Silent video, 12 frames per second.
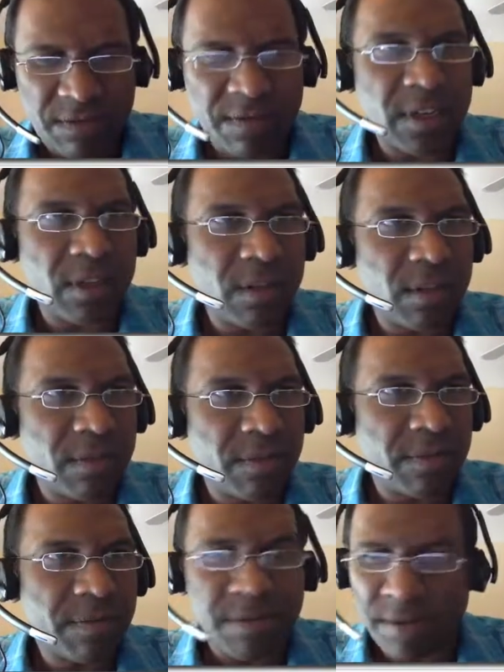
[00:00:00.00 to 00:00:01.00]
fiddle
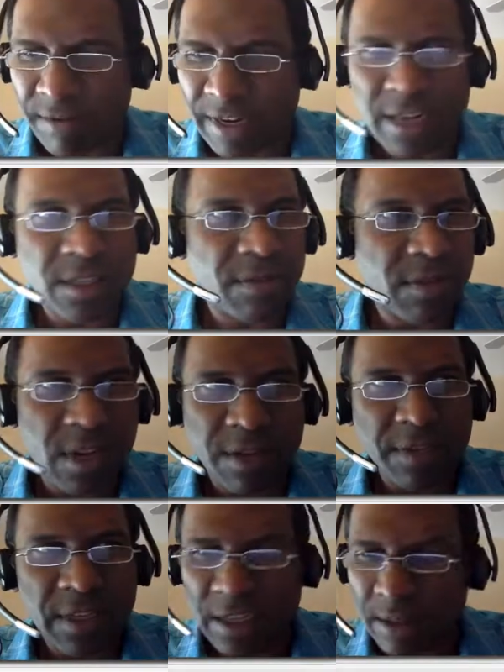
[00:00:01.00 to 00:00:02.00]
for
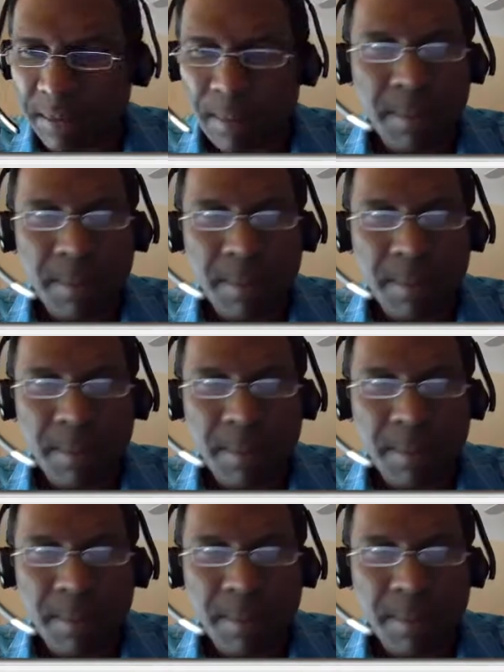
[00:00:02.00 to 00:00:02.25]
Reactive-Coffee.